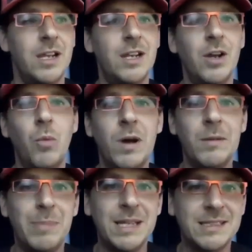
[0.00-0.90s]

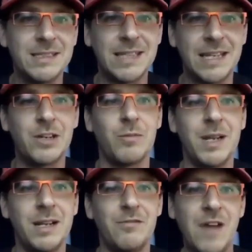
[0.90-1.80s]
what business
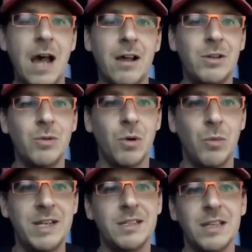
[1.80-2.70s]
increment of value are
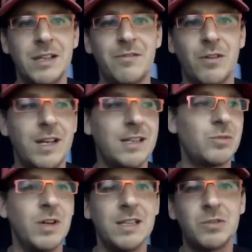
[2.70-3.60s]
we delivering,
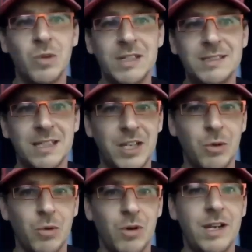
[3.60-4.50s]
as well as what
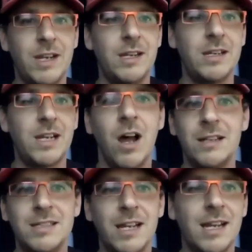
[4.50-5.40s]
security
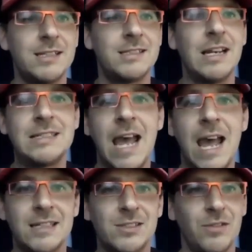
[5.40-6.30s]
context and
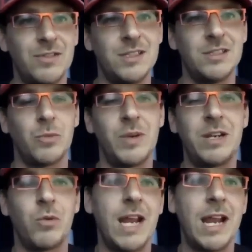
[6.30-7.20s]
attack surfaces are we
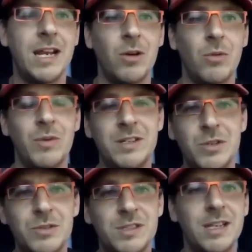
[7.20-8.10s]
creating or
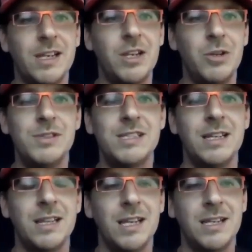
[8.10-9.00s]
reducing
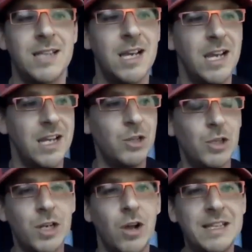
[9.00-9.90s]
using these, you
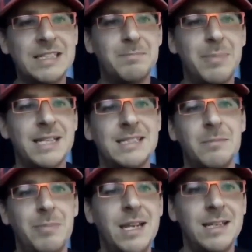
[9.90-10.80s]
look at all these bits
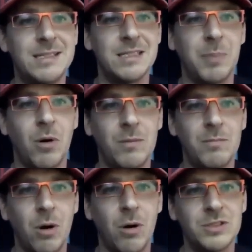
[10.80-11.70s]
and pieces part and
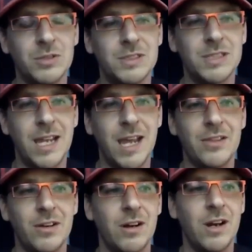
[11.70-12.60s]
parcel
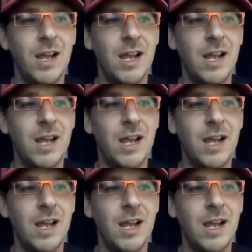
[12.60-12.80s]
together